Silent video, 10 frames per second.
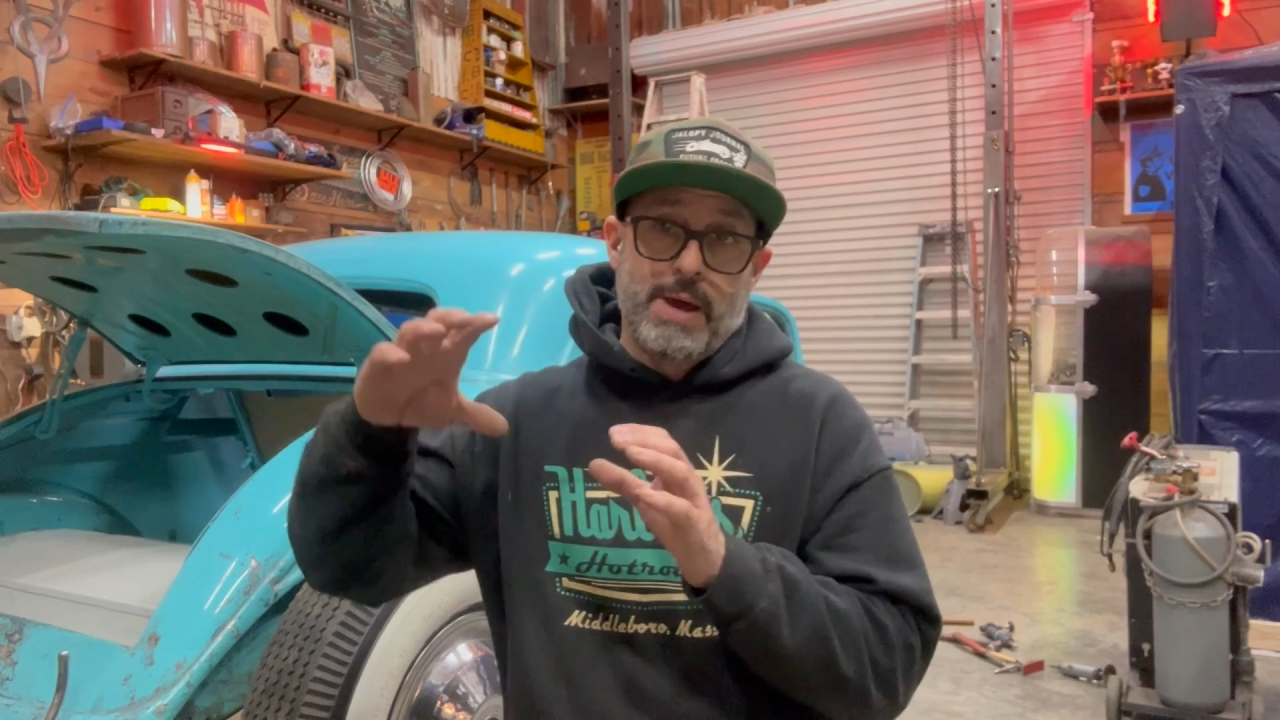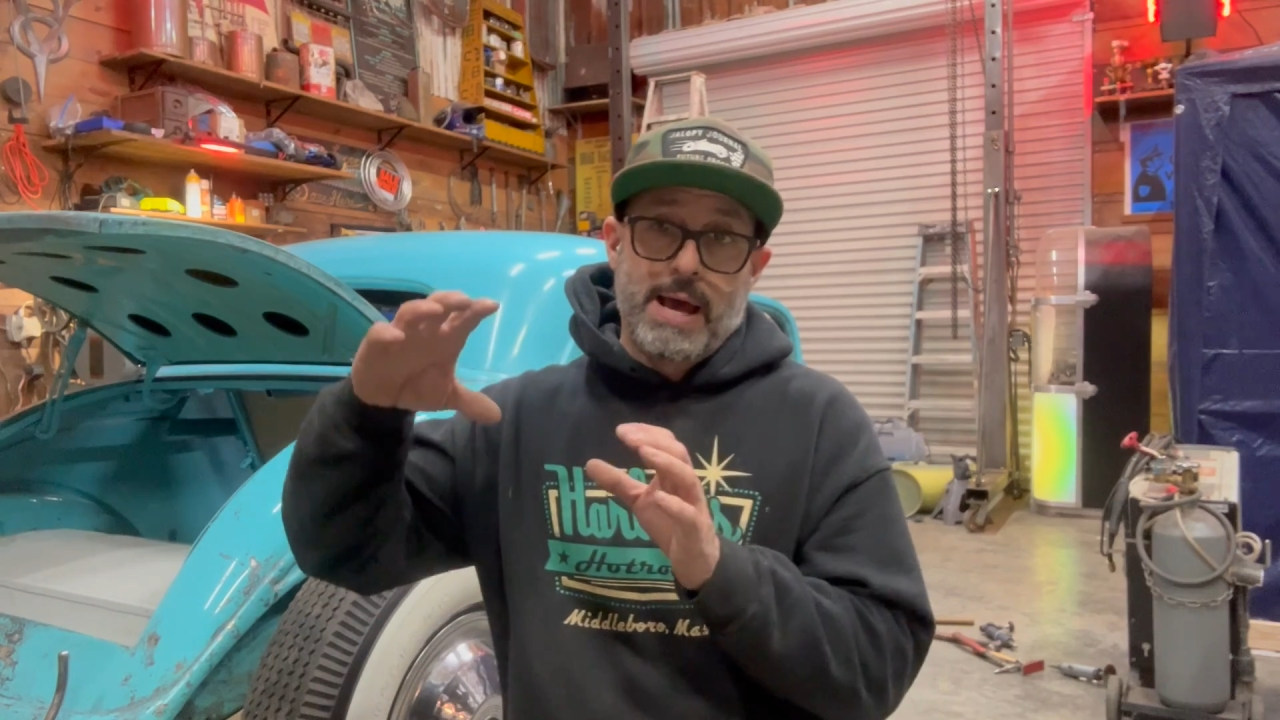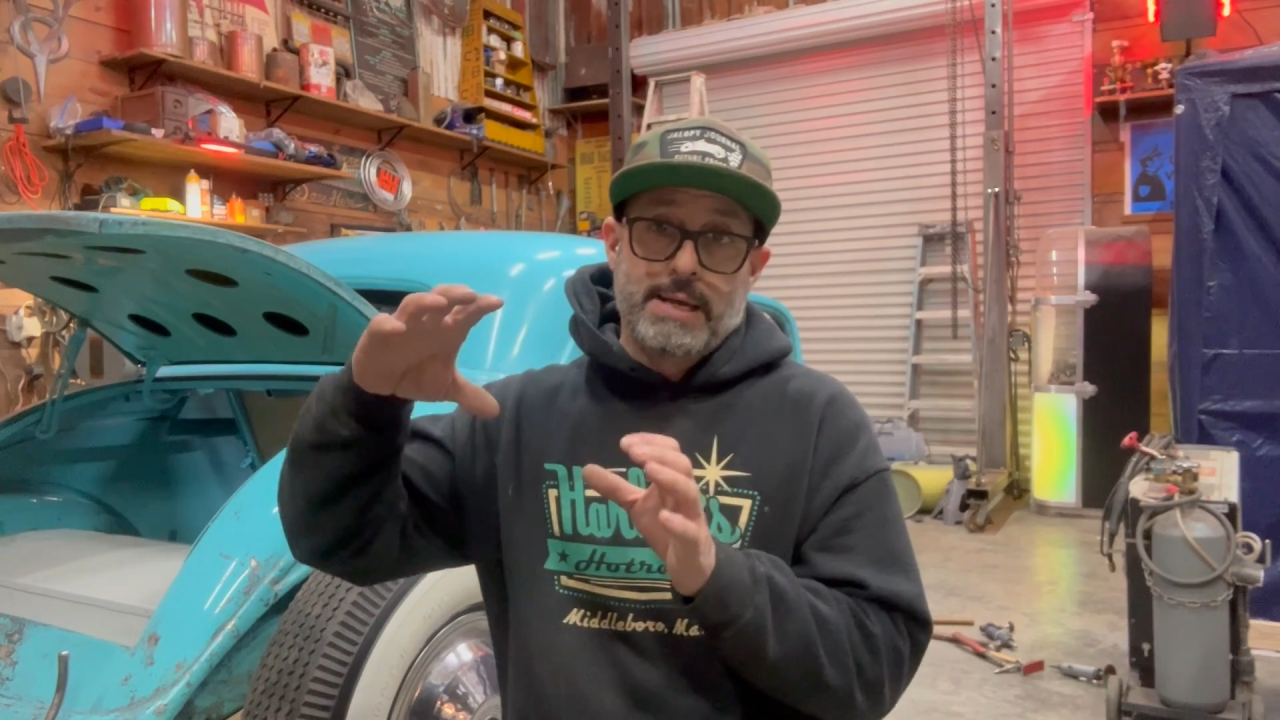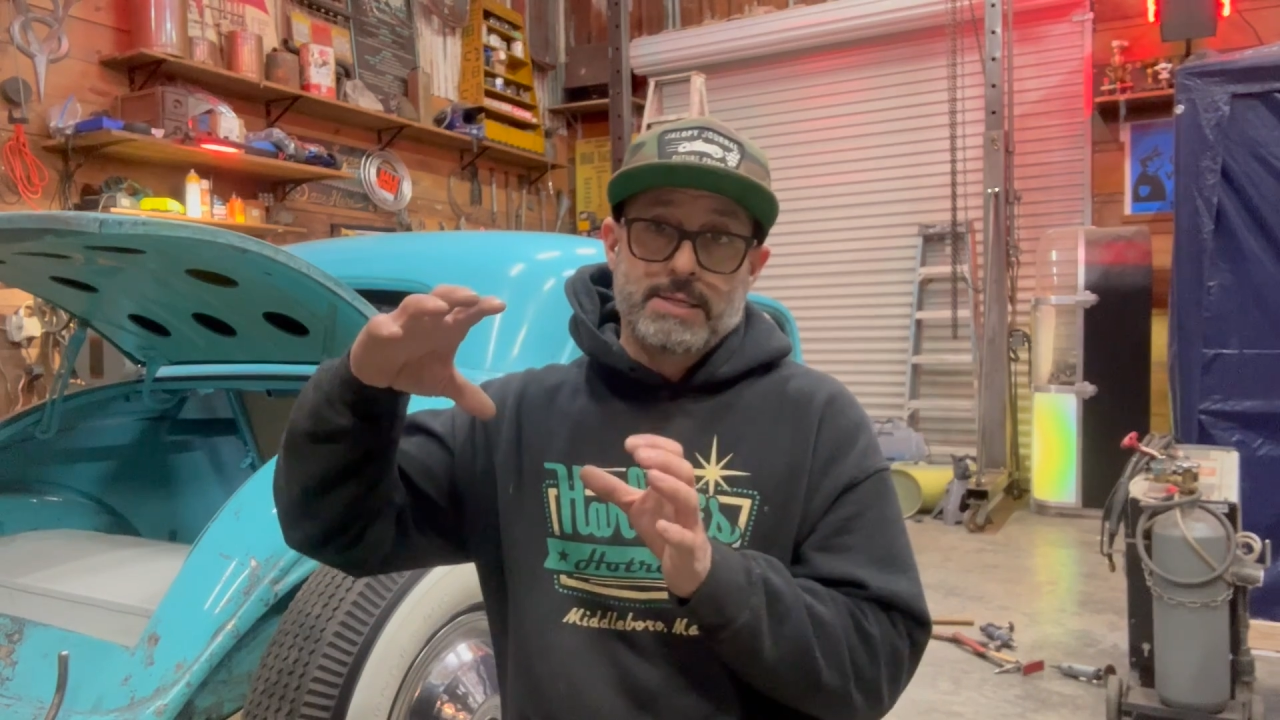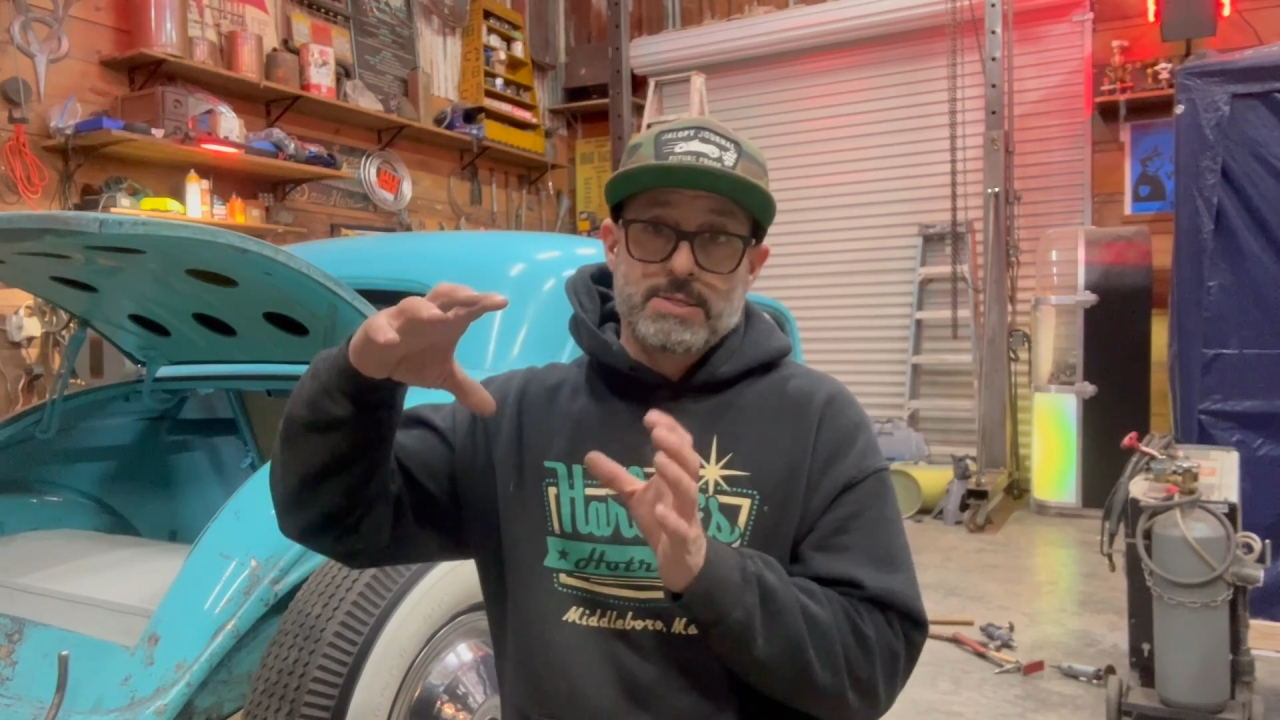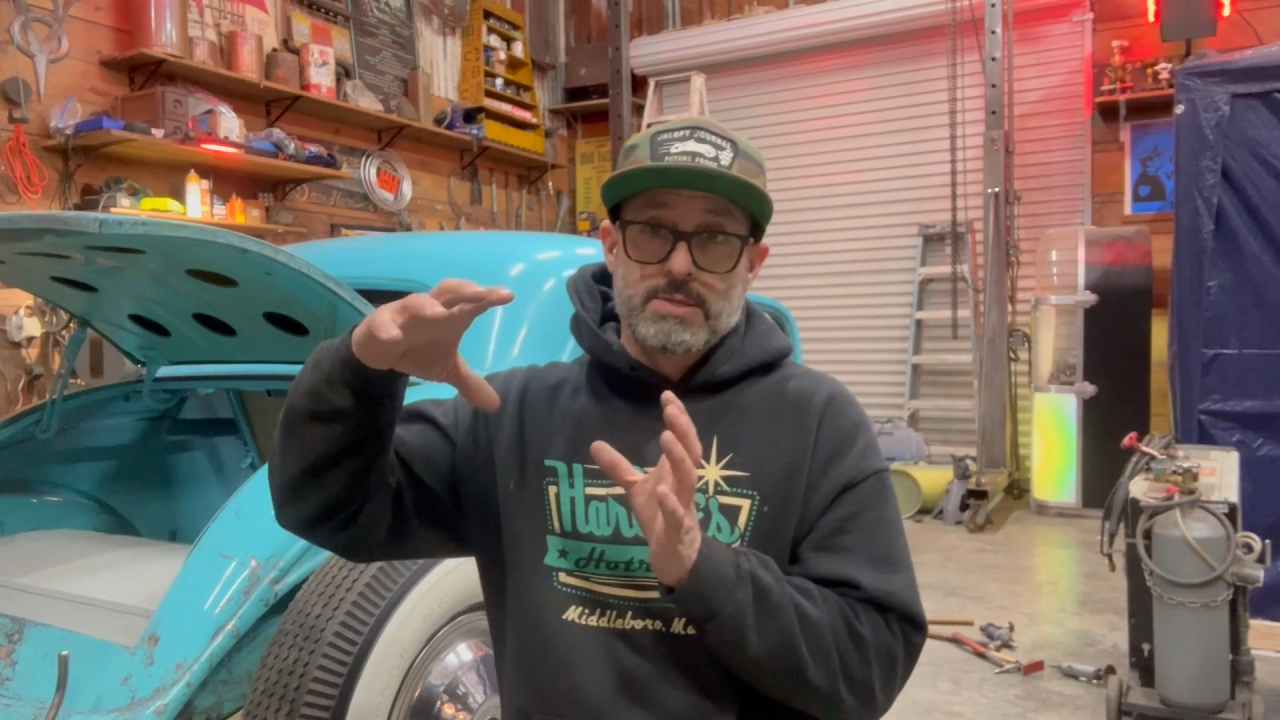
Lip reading: added